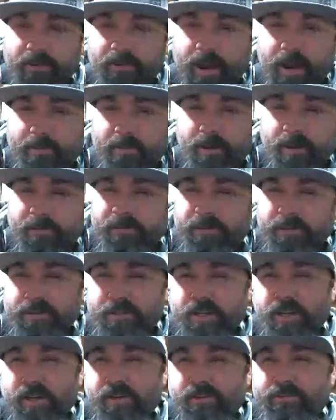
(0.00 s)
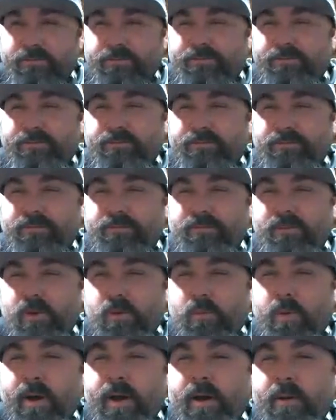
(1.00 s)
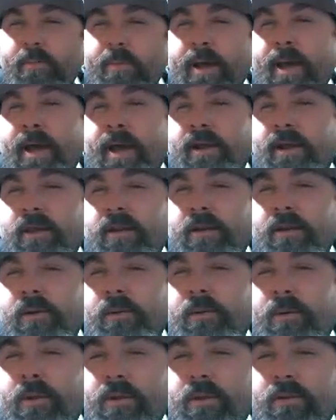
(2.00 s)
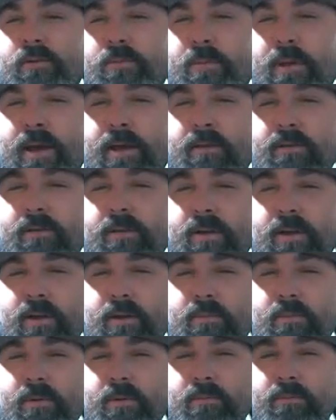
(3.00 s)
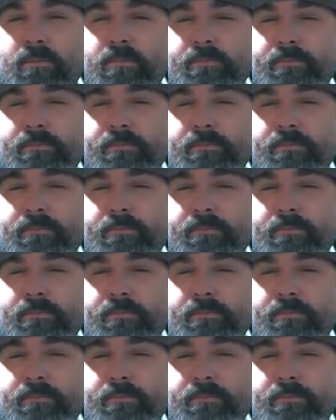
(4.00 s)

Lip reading: grabbed off the shelf a while back, one of those bags that I'd been